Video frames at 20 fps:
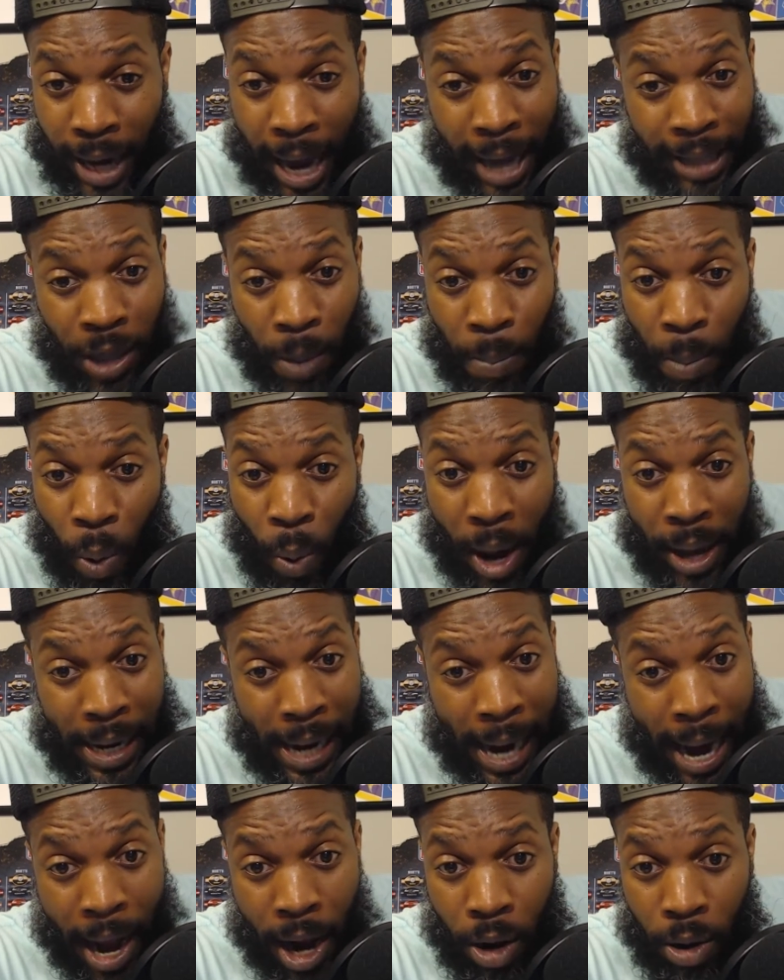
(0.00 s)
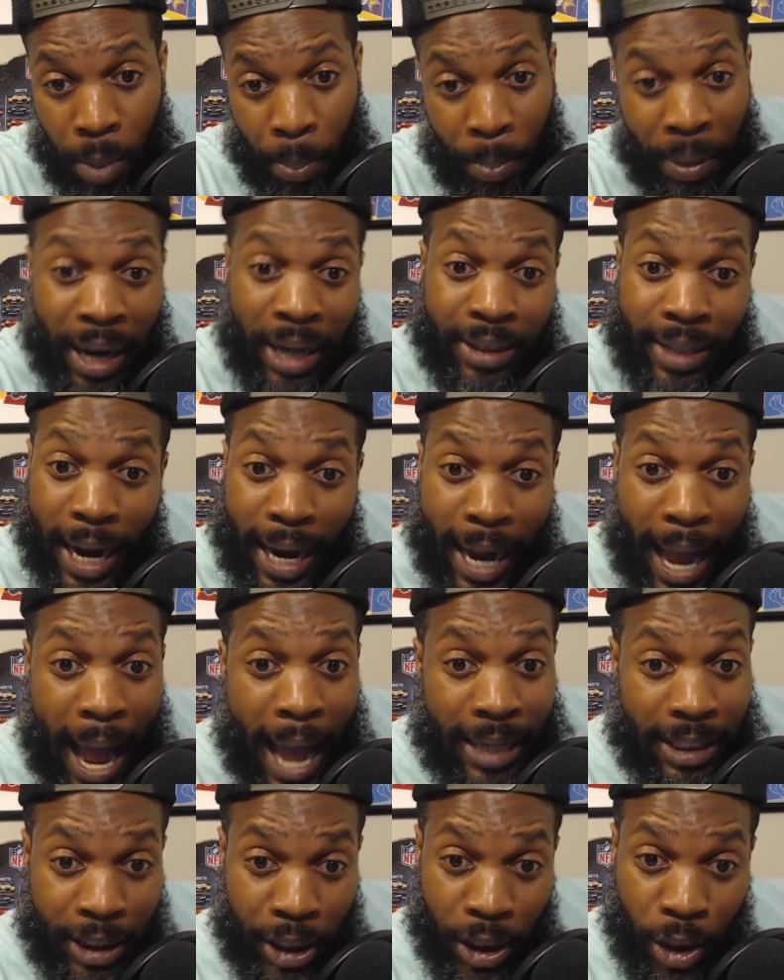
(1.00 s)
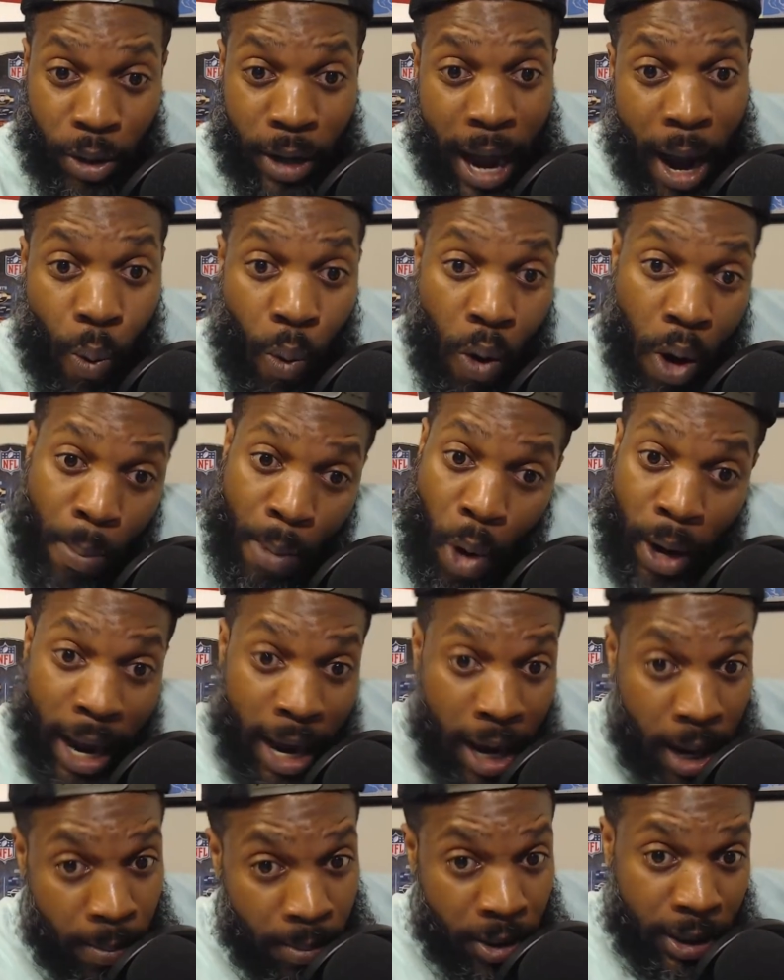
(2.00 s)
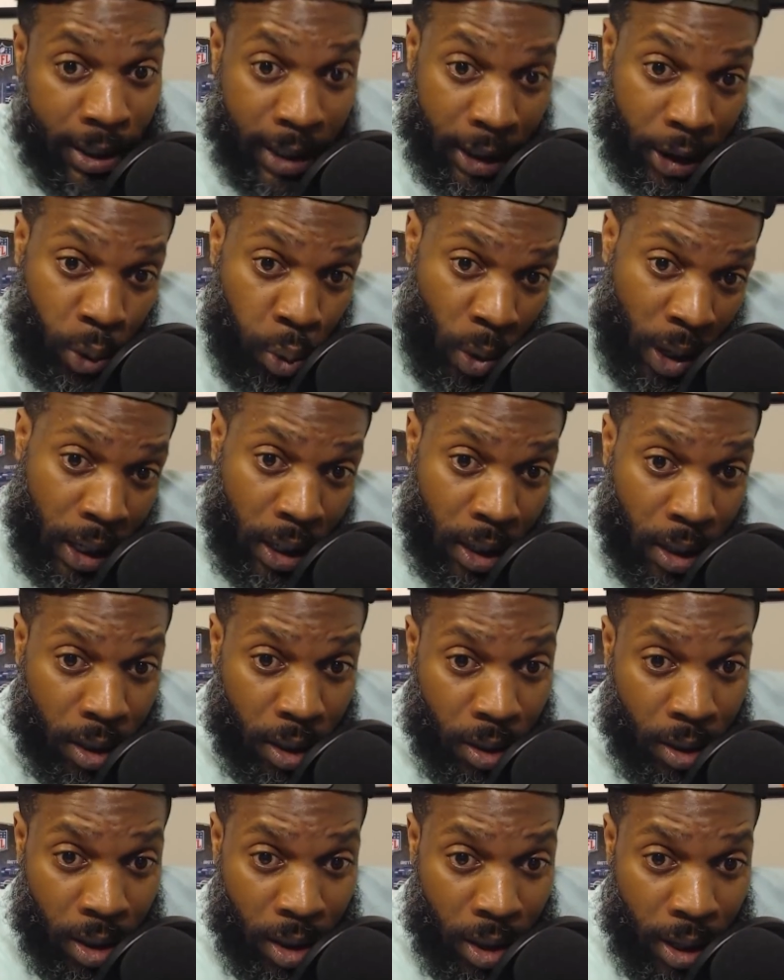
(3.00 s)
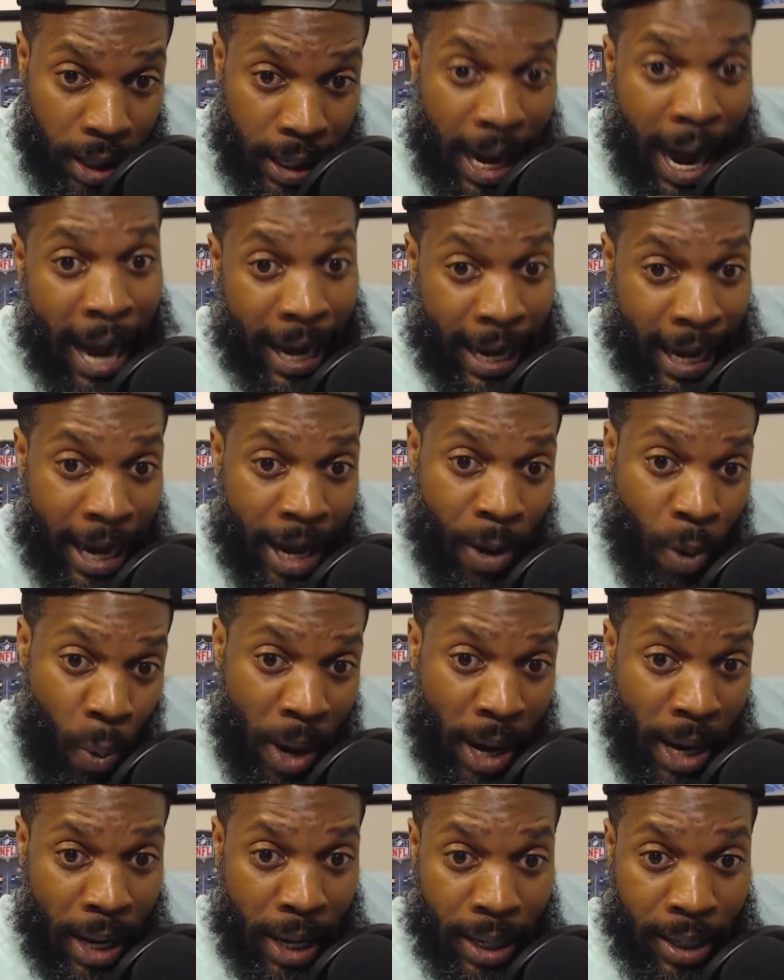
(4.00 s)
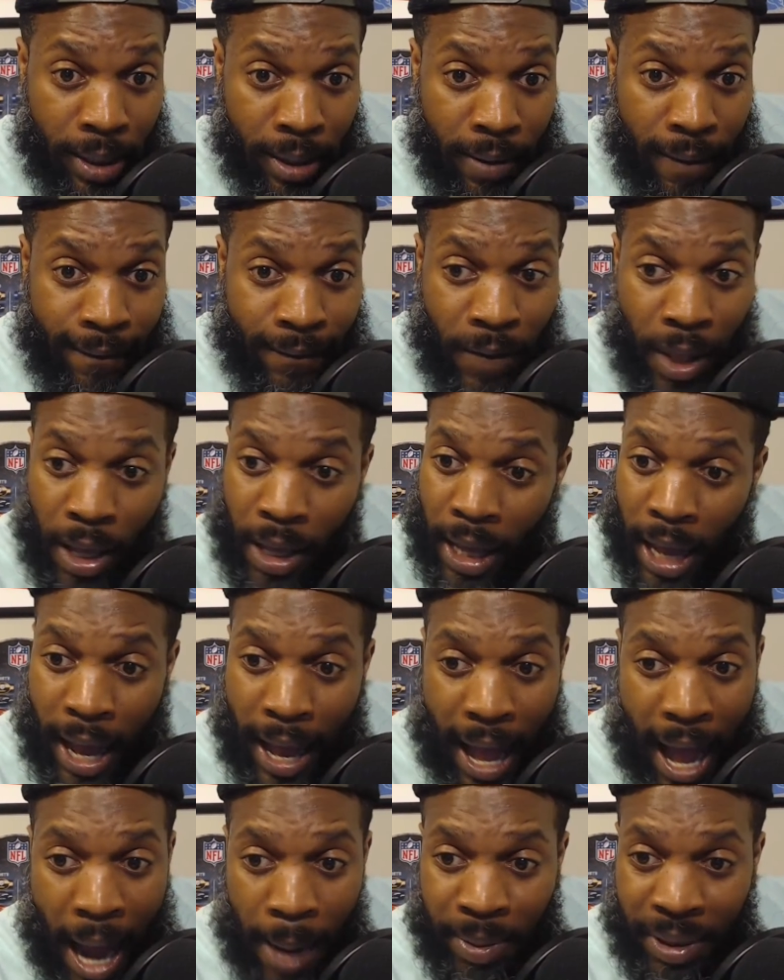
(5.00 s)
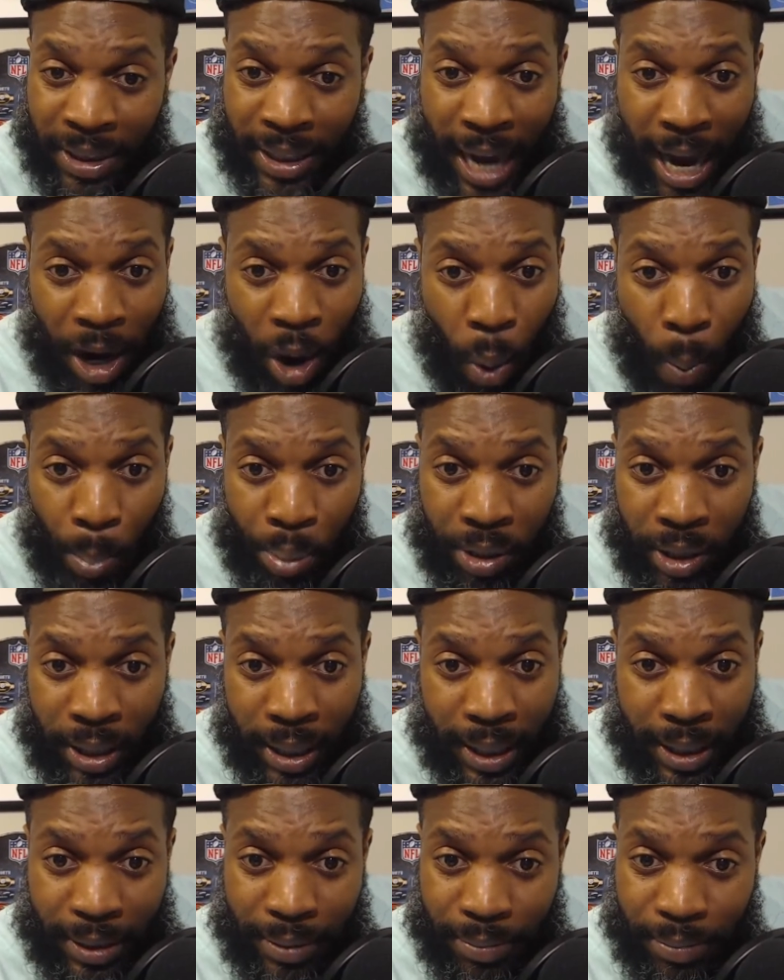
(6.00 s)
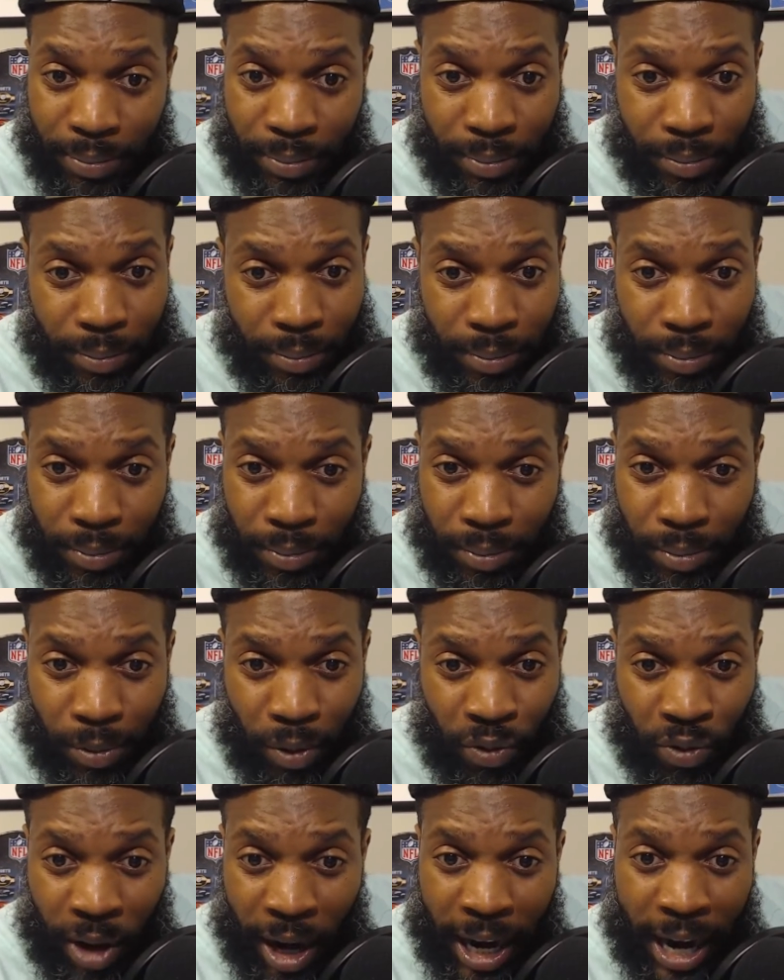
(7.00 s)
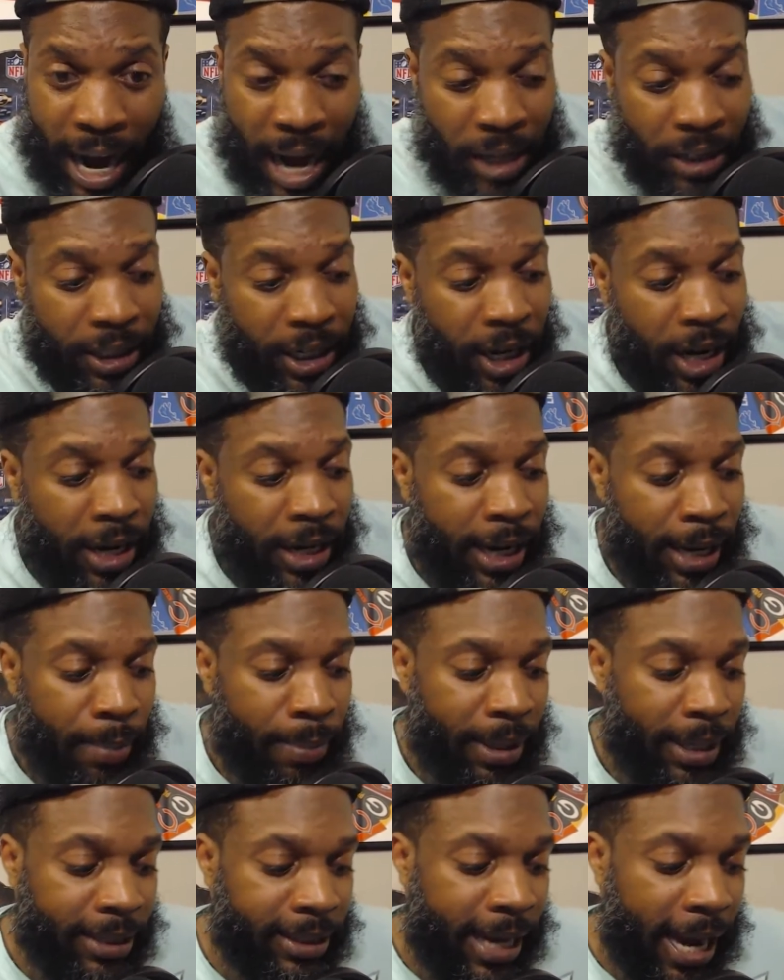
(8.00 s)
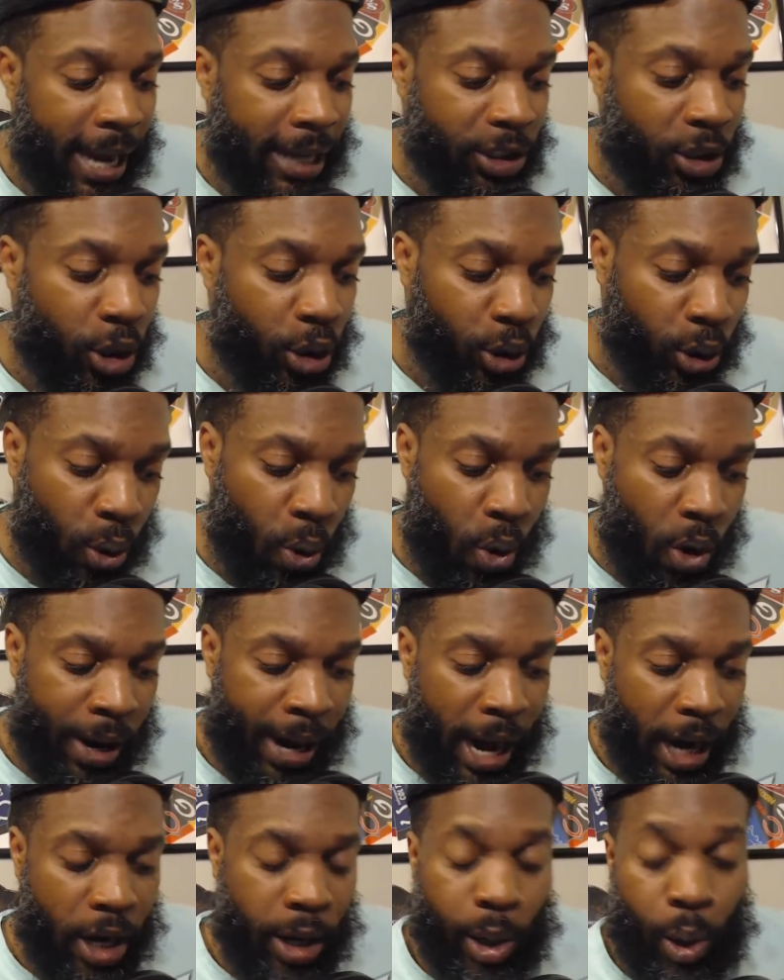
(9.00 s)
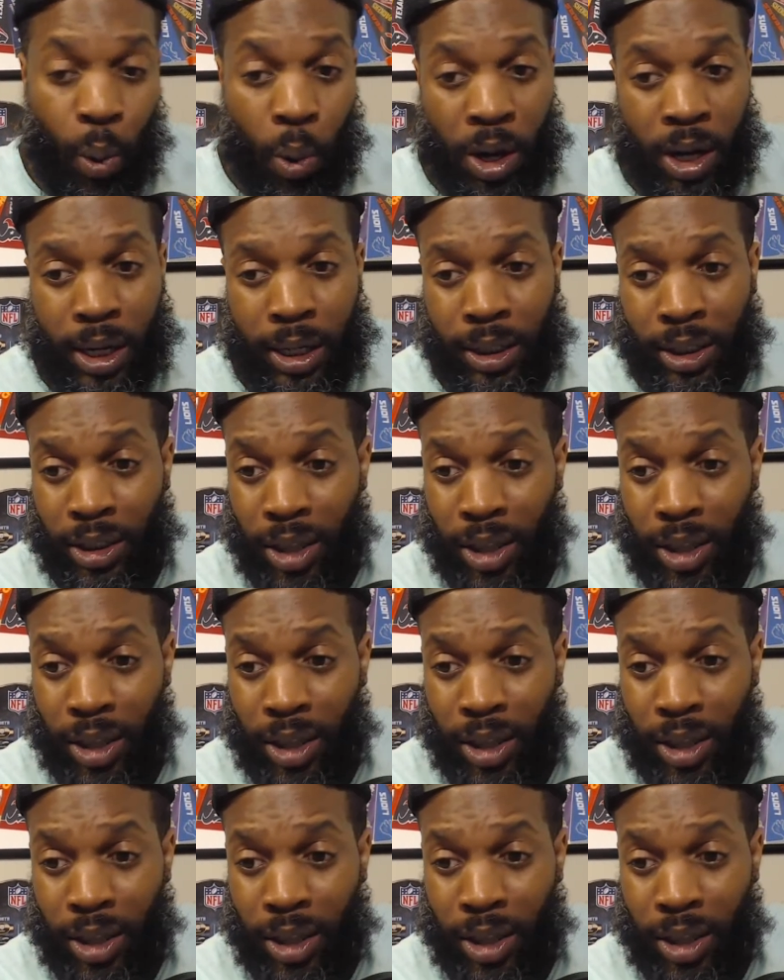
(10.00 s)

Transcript: Guys, I'm going to wait it out because I still got one more game this week that I can win. I'm just not going to put Rager out there and then these guys could have scored and I could have won.